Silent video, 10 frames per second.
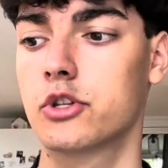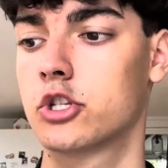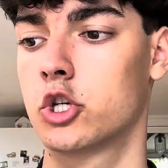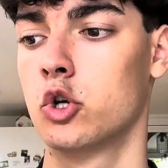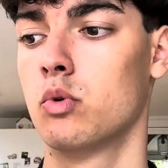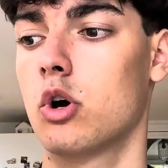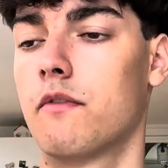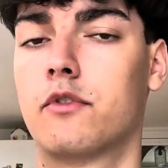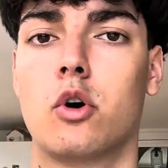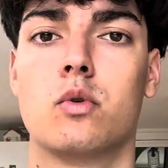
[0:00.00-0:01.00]
Two
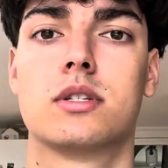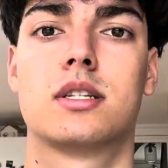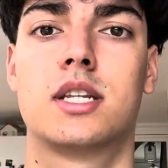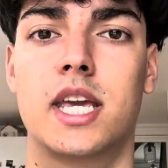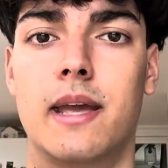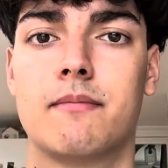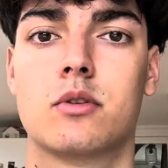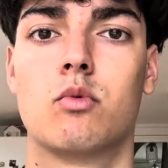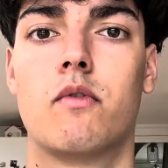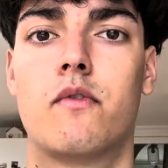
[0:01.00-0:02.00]
of those teams
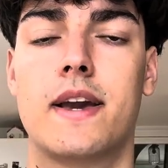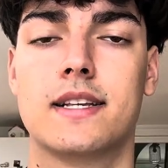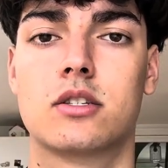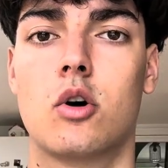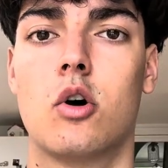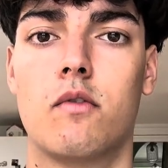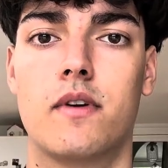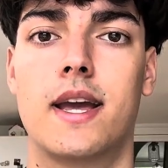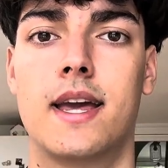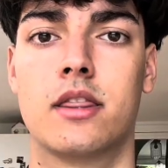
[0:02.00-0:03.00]
will face off
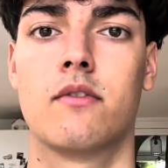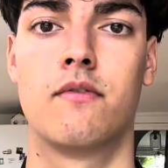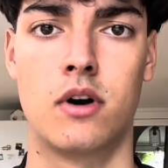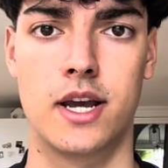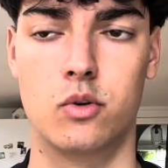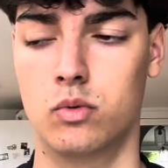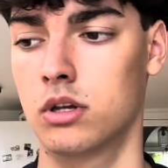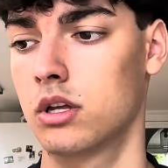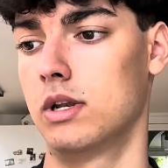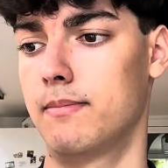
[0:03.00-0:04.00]
in the final.
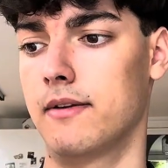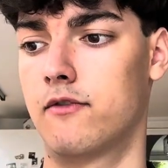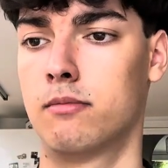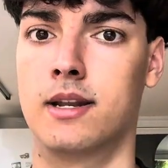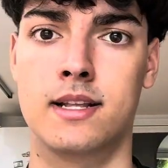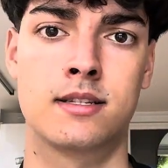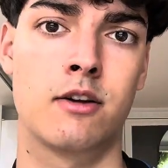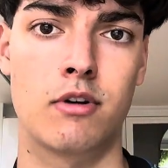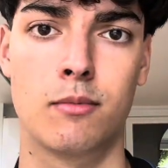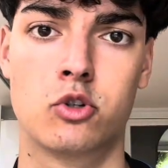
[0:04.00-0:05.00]
Will it be Fluminense
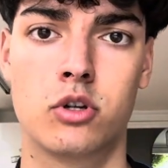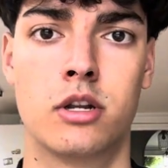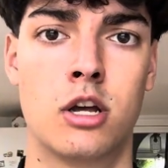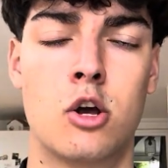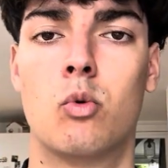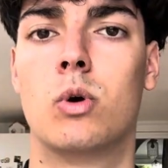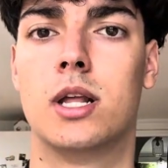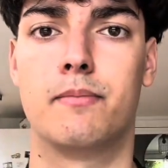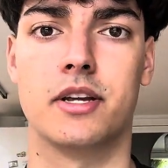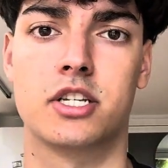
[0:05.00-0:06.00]
Real Madrid? Will
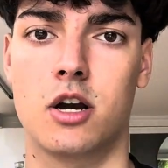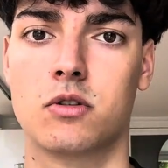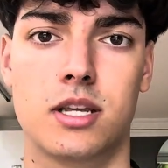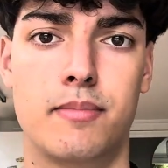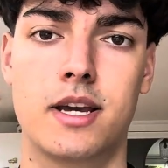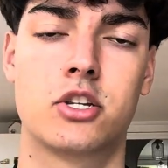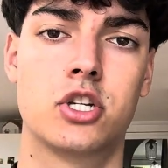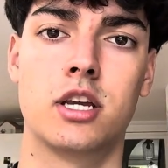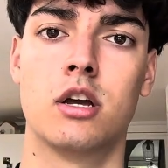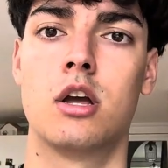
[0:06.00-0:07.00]
it be Chelsea
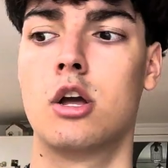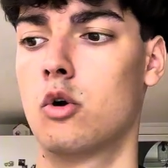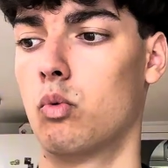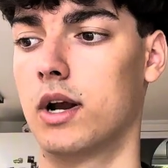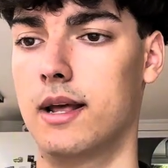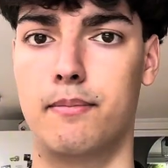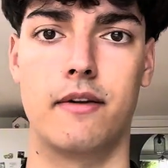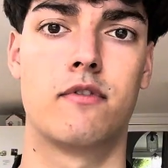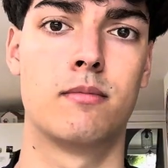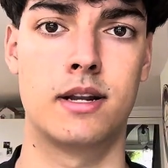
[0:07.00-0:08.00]
PSG? Will it be
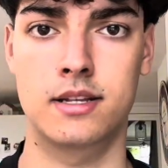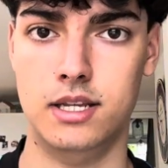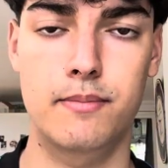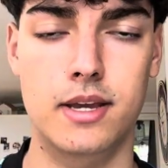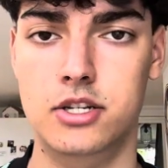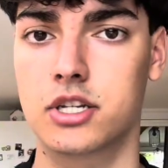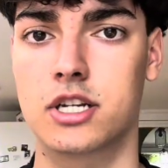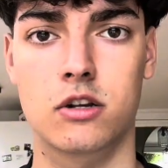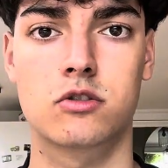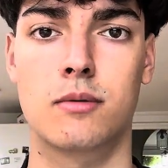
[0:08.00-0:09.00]
Fluminense PSG
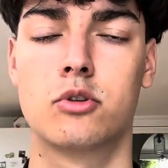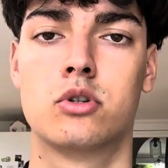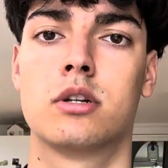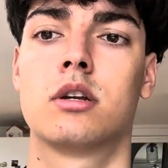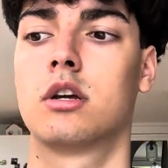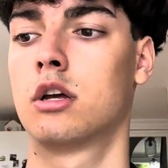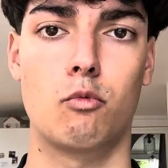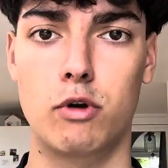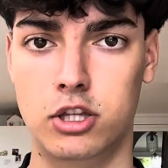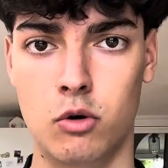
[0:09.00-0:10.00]
Chelsea Real Madrid?
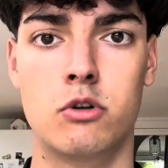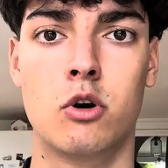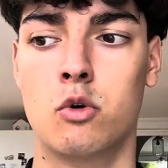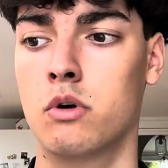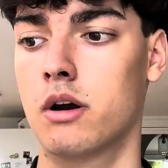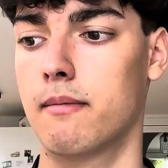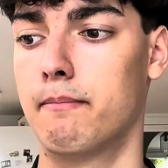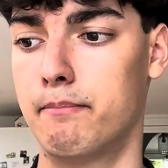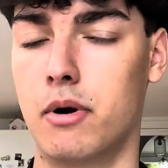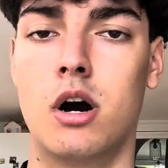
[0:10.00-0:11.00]
We don't know,
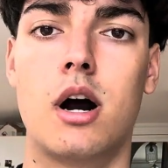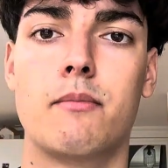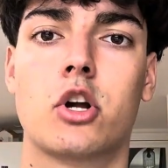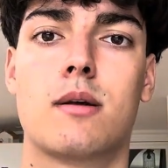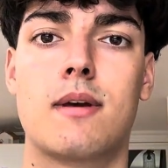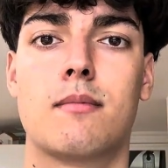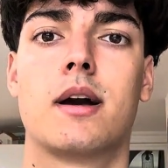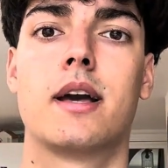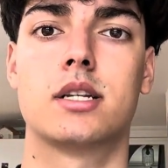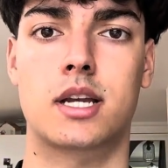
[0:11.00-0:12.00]
but I'm going to make my
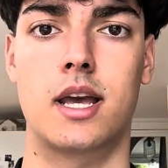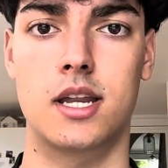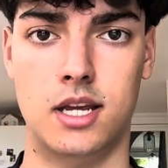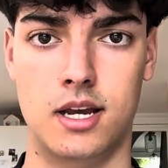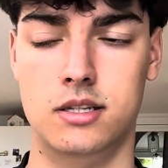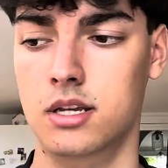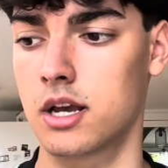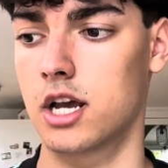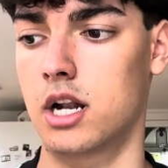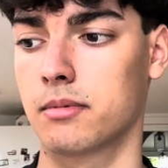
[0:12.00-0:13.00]
educated guess,
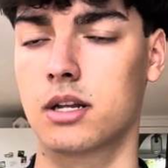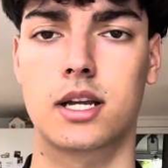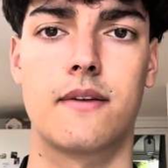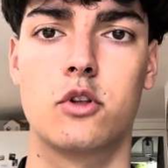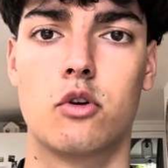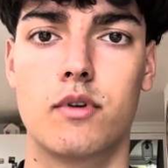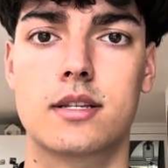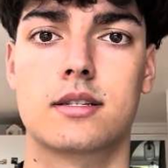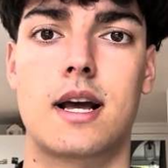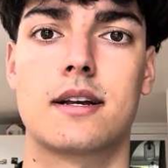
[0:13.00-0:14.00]
and I'm going to give you the
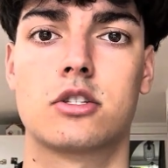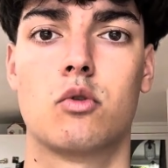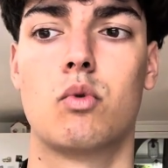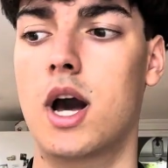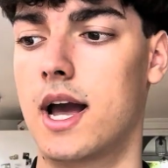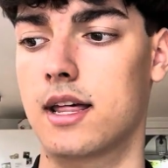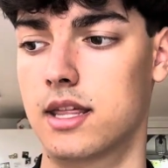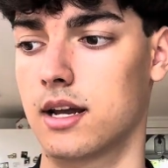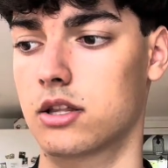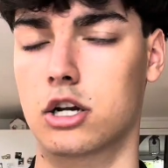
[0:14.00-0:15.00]
reasons as to why I
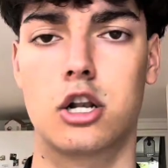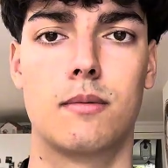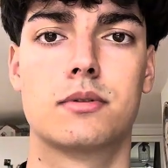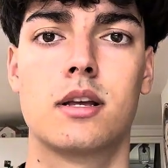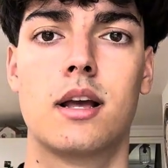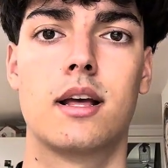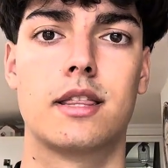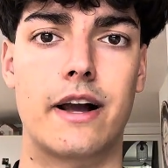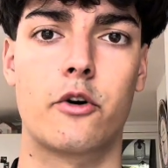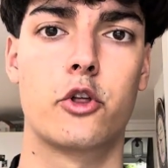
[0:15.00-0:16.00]
think the clubs
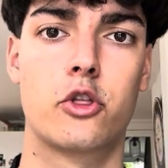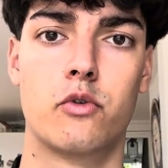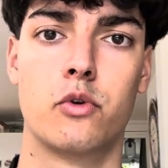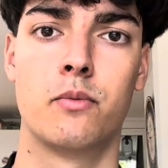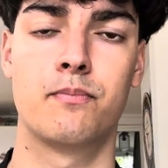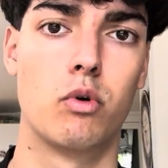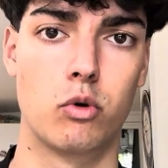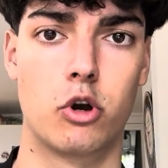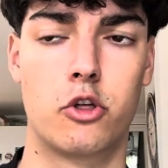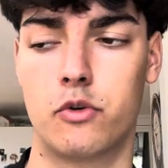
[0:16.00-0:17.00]
that go through will
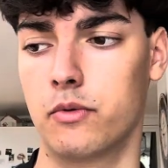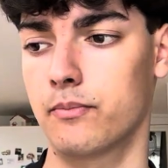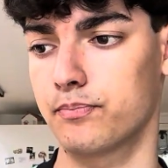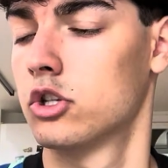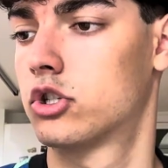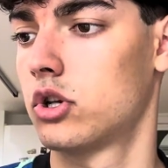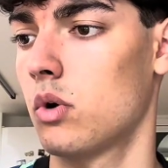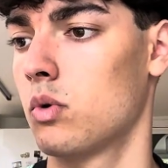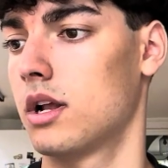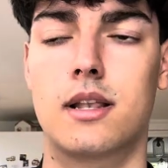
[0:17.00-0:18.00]
go through.
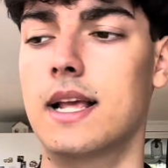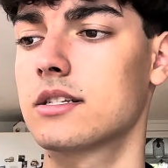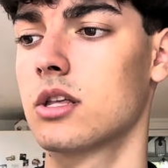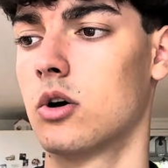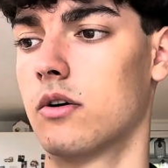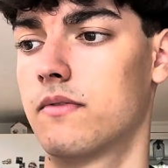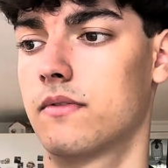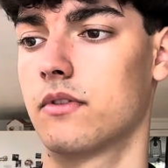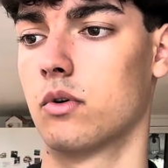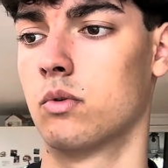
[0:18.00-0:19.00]
So let's start off
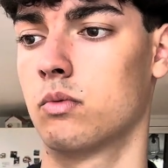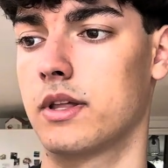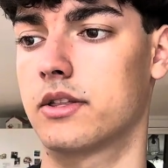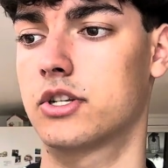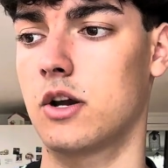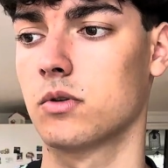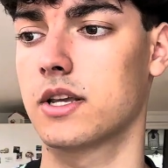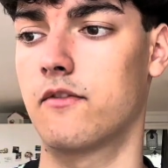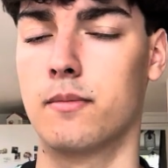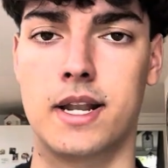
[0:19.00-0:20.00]
though with Chelsea
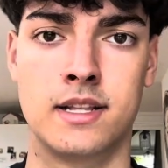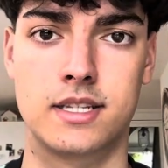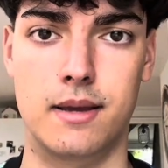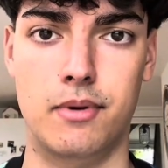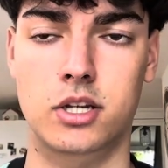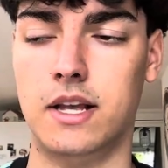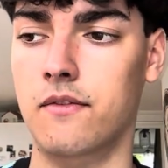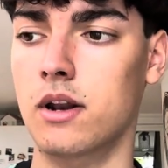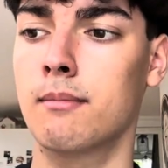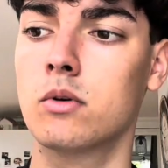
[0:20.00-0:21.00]
Fluminense, because I
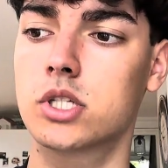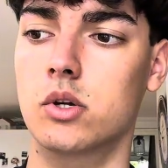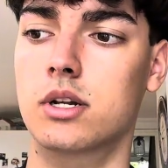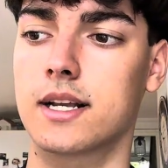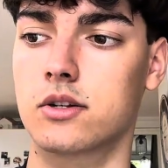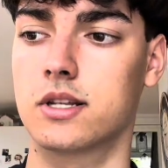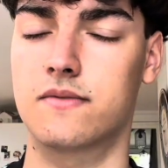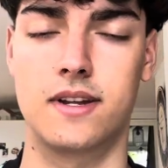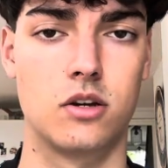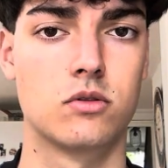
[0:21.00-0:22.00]
feel like most of you clicked on this
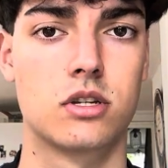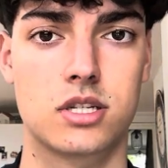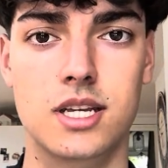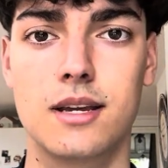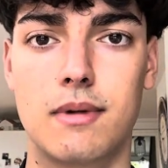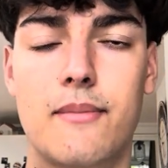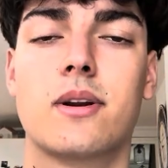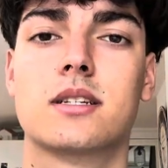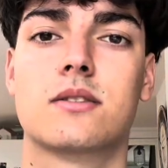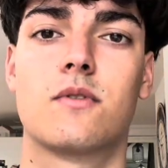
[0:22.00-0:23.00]
video to see my
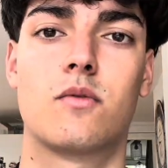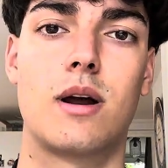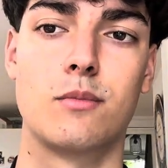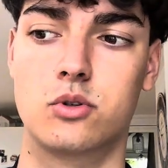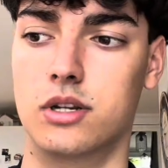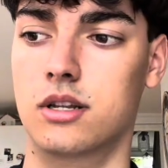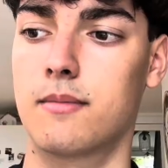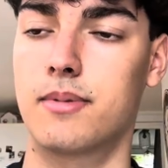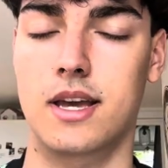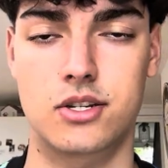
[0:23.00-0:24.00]
predictions for the Real Madrid
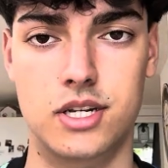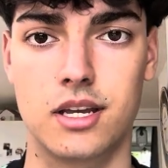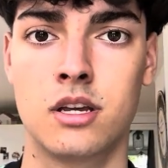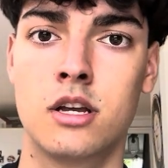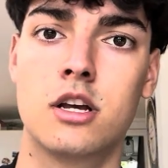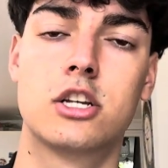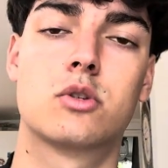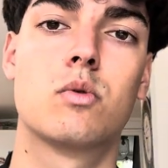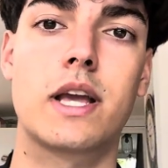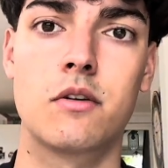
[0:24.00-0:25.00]
PSG. So
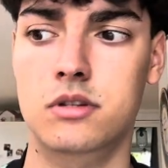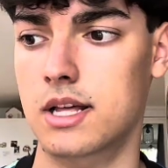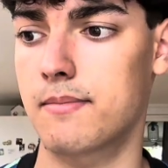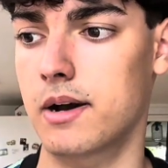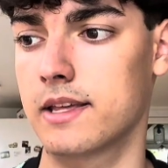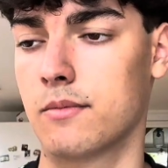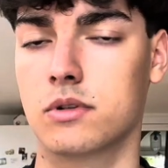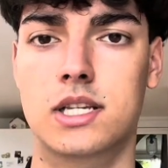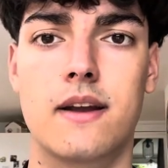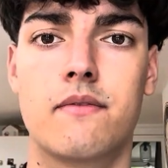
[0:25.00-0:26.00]
we'll get onto that by the end. We'll
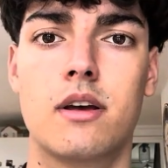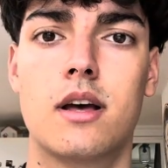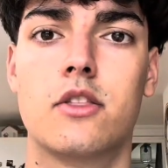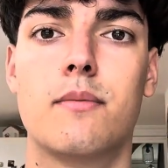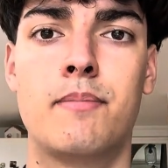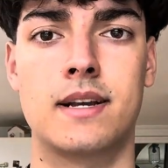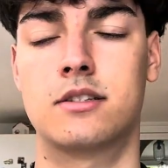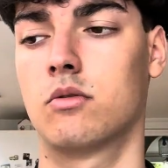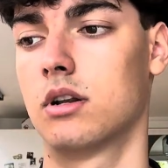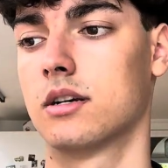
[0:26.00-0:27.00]
save the best
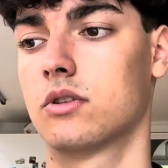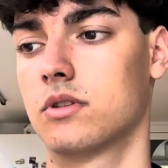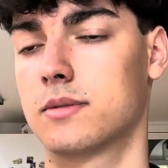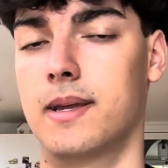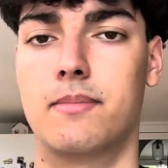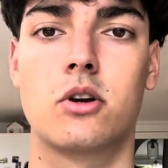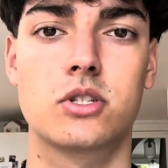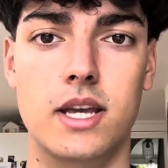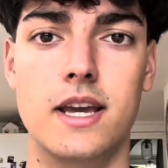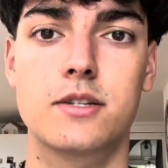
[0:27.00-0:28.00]
till last, so to speak,
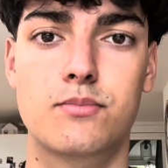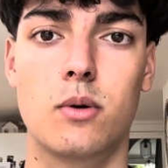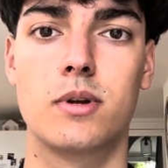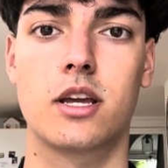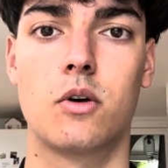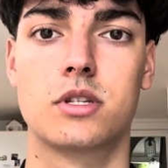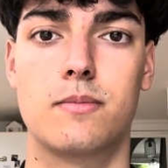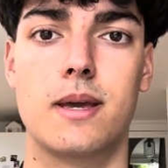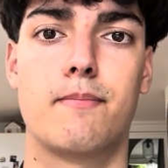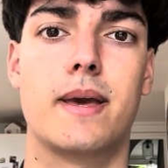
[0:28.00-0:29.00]
because it is probably going to
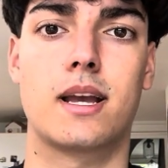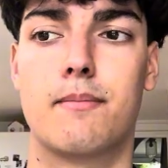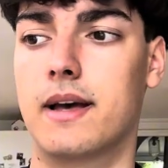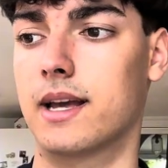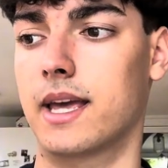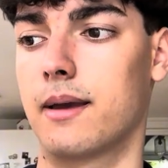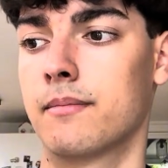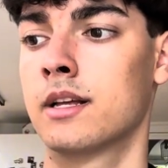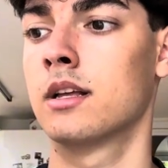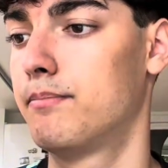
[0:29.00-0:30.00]
be a bigger, better game.
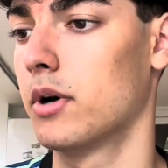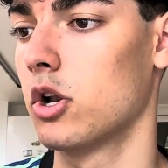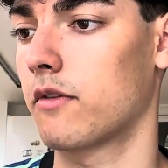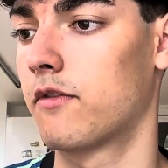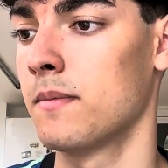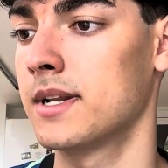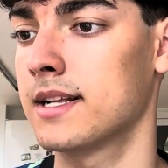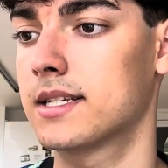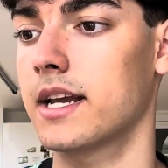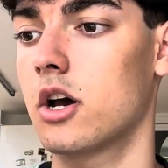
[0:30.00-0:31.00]
But look,
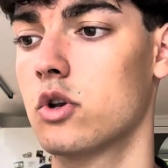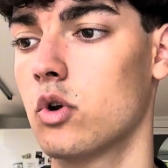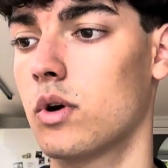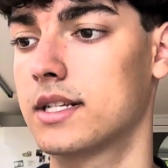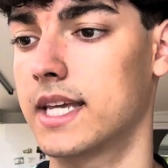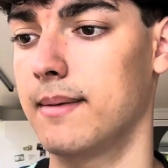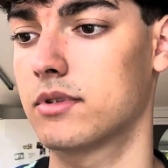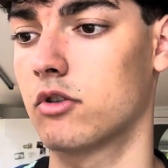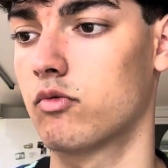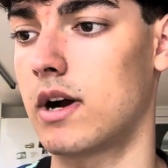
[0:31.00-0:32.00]
Fluminense are not a team
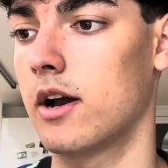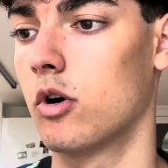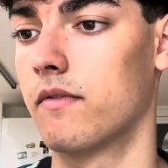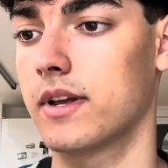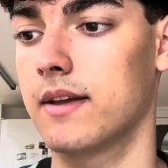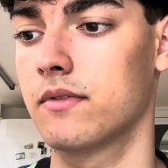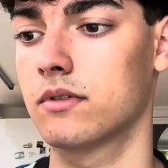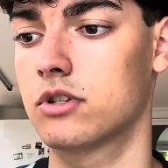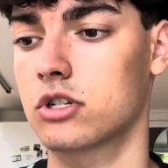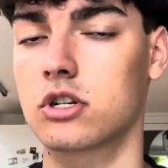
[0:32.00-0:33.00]
to write off, even
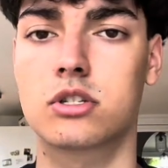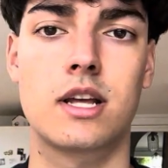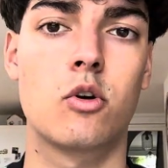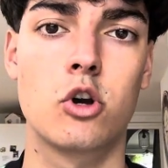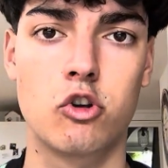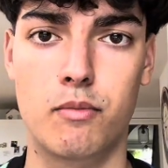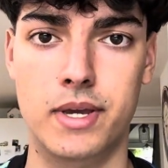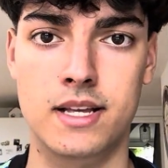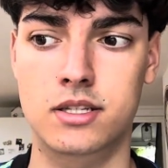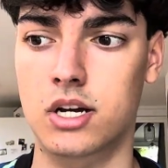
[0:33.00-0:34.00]
just because they're not a
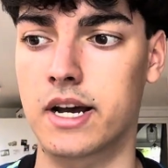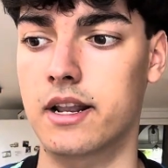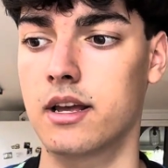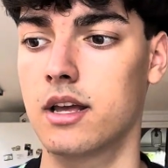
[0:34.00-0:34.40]
European side.